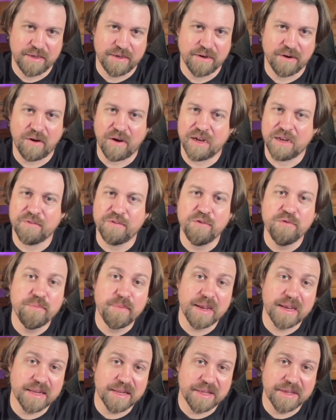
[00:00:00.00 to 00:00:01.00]
All right, if you've
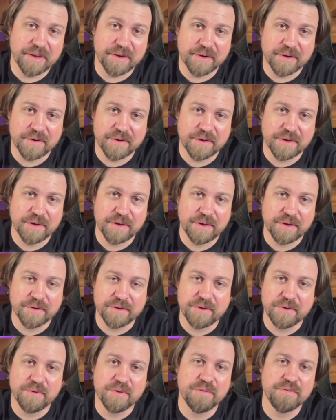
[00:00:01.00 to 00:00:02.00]
made it here, you're
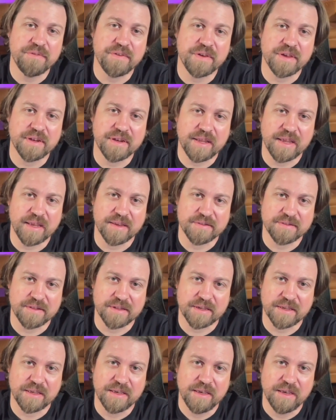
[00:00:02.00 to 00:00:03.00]
doing
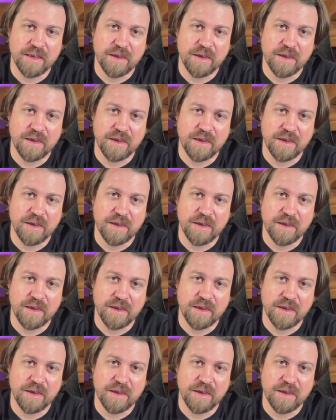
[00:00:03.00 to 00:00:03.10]
fantastic.